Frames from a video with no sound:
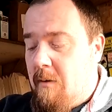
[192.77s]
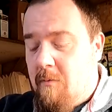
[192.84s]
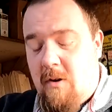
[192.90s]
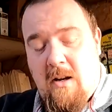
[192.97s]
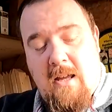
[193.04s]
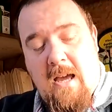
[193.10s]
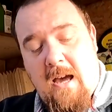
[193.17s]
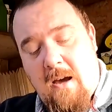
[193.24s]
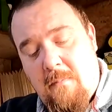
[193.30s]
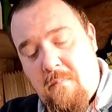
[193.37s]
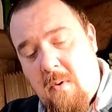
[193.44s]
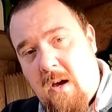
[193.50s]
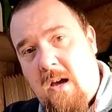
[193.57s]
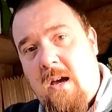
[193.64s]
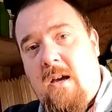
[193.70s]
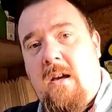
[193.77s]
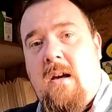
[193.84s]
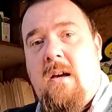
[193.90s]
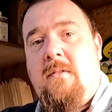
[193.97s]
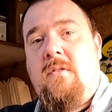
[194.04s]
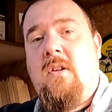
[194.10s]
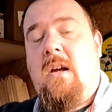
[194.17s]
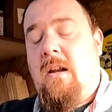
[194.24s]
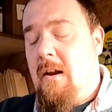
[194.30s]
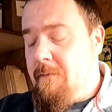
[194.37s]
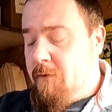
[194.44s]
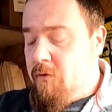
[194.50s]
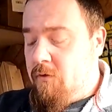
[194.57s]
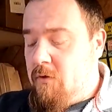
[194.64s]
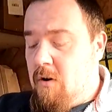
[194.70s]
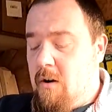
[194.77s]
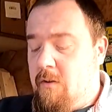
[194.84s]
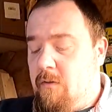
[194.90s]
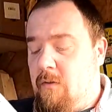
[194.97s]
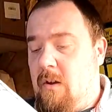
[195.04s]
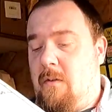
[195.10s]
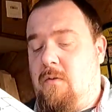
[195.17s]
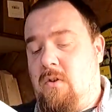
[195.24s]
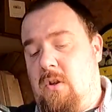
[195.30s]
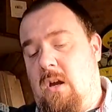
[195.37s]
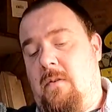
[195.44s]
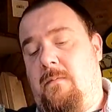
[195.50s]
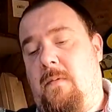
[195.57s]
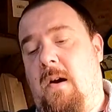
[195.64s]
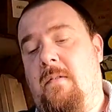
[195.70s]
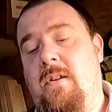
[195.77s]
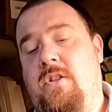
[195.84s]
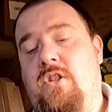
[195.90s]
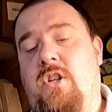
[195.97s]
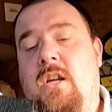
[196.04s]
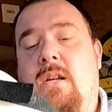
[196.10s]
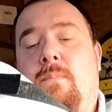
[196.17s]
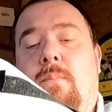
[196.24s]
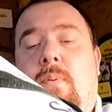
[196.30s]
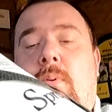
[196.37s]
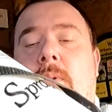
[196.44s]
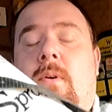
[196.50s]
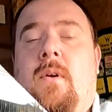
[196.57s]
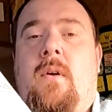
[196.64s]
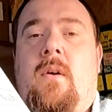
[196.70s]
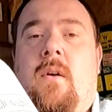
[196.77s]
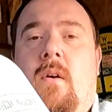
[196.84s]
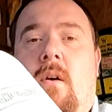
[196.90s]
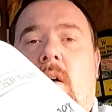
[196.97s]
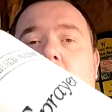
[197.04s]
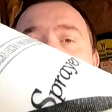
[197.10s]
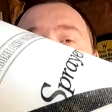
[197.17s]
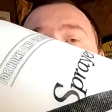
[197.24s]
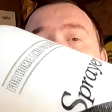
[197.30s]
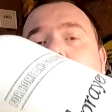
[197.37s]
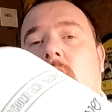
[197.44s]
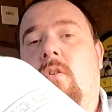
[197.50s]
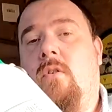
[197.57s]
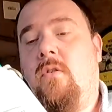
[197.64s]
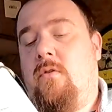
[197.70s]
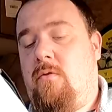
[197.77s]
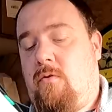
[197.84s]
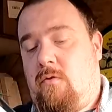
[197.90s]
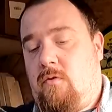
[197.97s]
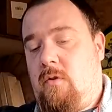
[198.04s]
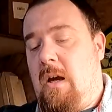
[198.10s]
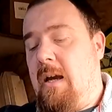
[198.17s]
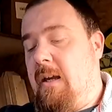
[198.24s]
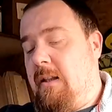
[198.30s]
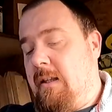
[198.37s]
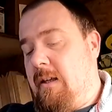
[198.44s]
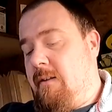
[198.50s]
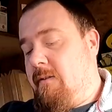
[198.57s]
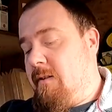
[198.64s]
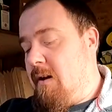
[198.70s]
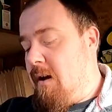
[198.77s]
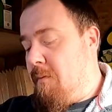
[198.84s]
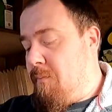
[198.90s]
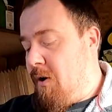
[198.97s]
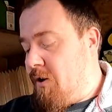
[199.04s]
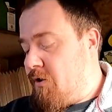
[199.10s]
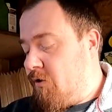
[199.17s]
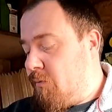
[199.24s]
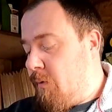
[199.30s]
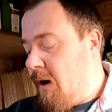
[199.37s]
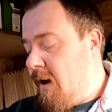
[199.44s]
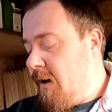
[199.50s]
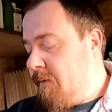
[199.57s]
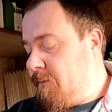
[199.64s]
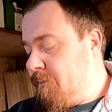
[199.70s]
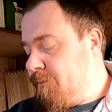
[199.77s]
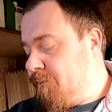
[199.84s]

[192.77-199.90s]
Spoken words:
I'm going to get and I've just got a very cheap Wilco's 8 litre pressure sprayer.